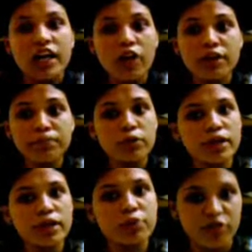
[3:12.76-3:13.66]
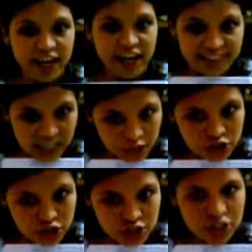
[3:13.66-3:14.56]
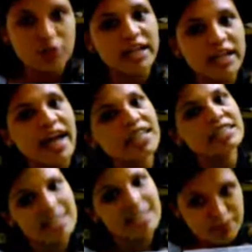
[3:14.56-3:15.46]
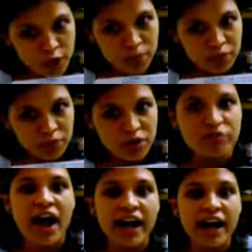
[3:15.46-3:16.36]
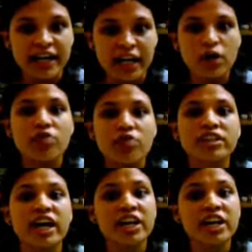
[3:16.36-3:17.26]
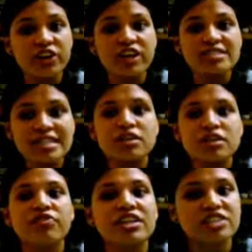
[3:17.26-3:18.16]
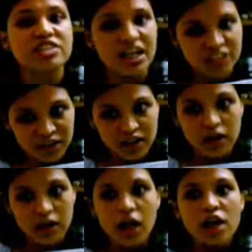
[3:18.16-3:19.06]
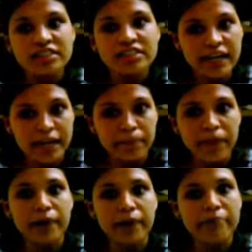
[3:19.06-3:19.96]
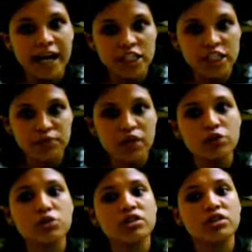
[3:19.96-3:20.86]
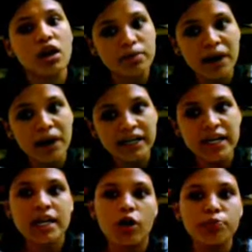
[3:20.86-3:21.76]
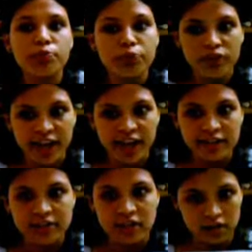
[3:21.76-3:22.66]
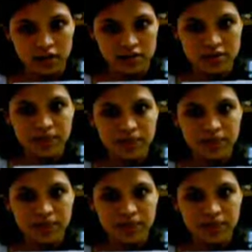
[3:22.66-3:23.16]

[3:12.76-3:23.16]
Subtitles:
Cloud computing provides solutions to tackle this problem of handling over the intricacies of infrastructure setup and management to third-party cloud providers.